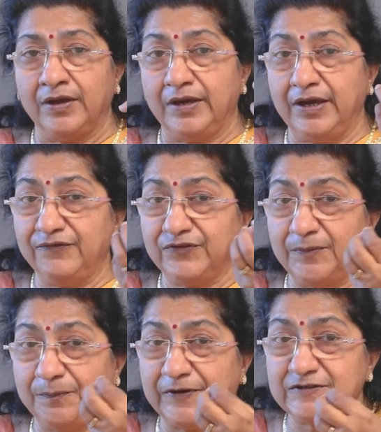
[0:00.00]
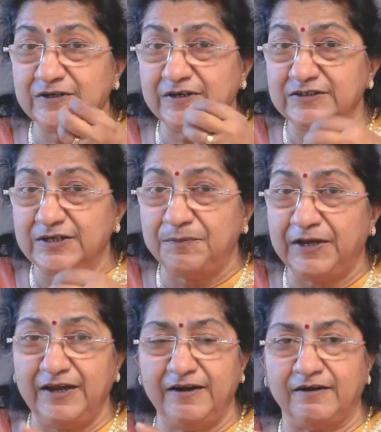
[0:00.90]
If the person is a
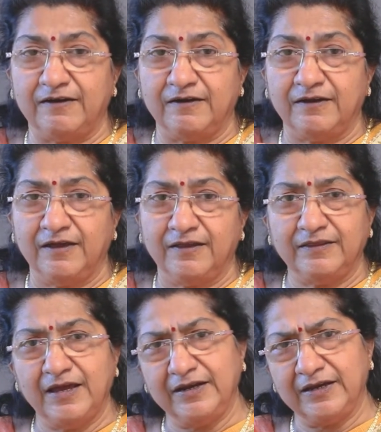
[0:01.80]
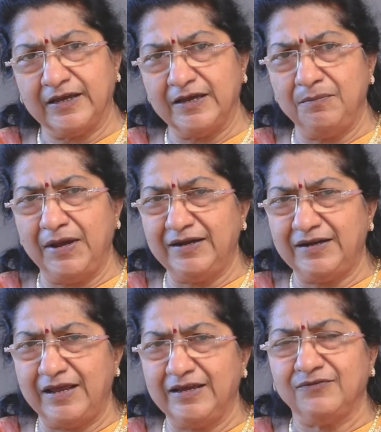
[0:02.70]
beginner, then he may
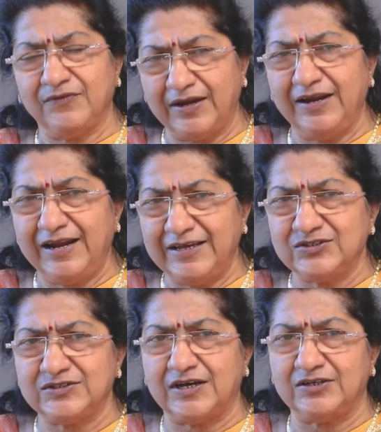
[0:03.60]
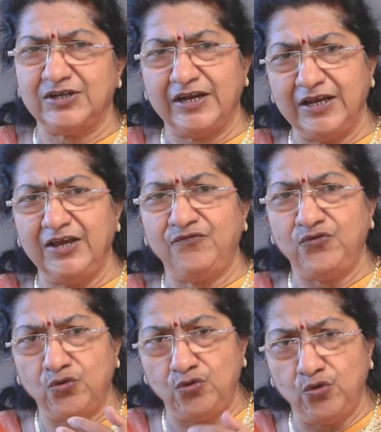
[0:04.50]
take very less charge, and if
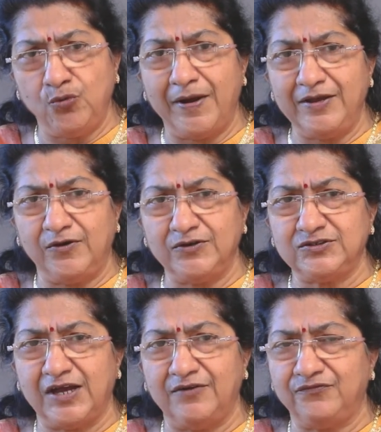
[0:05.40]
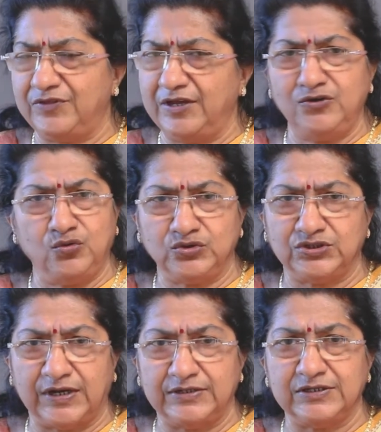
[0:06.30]
you do by yourself, then no
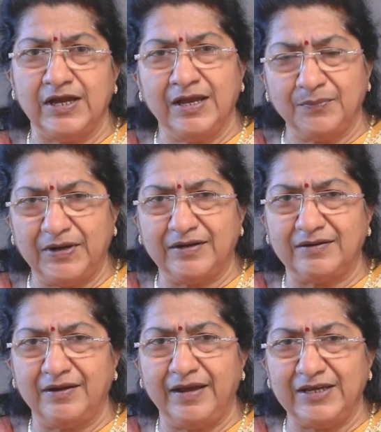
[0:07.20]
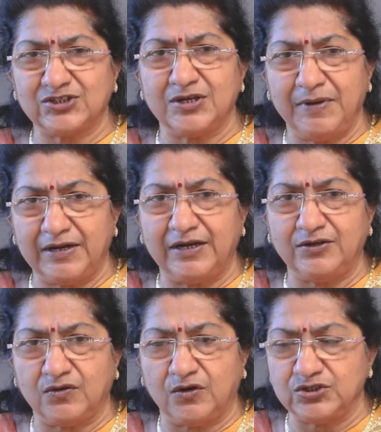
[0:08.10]
charge, but estimated
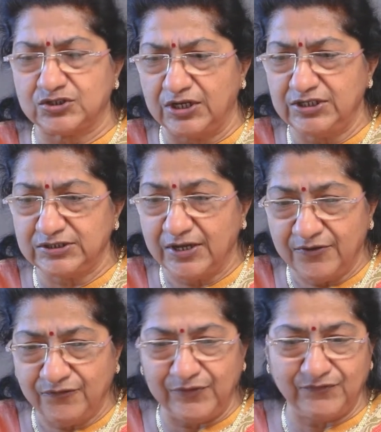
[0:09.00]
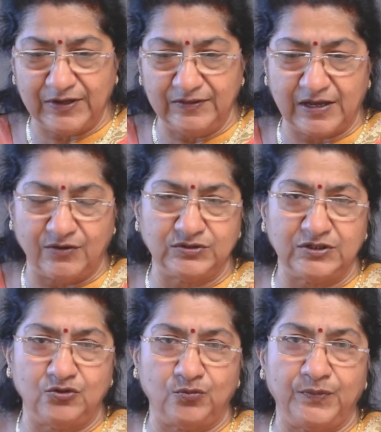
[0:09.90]
cost is
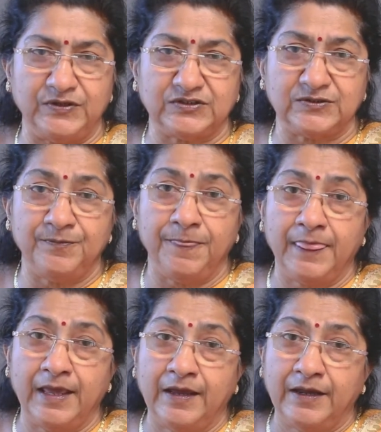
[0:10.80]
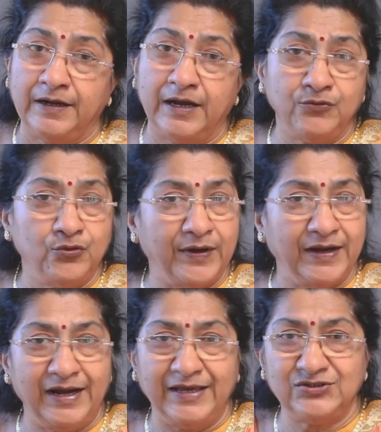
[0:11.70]
15,000 rupees. Now you
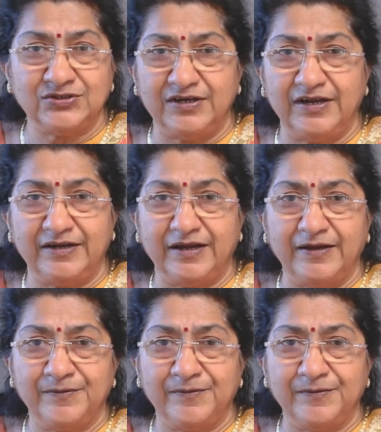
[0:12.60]
analyze the data.